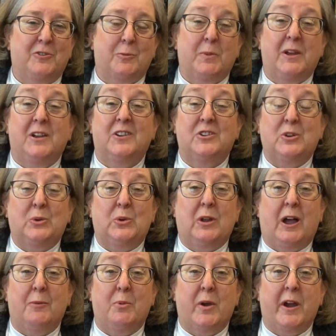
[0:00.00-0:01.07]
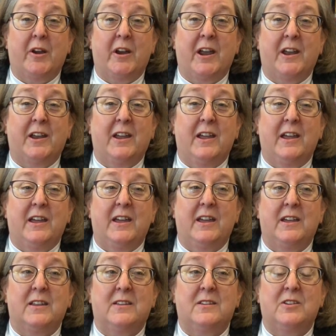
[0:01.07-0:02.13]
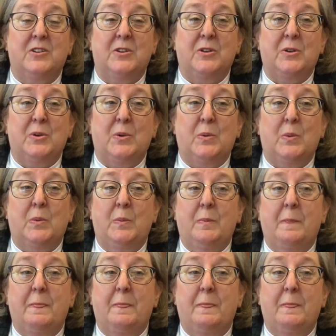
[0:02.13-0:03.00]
for being a school librarian is to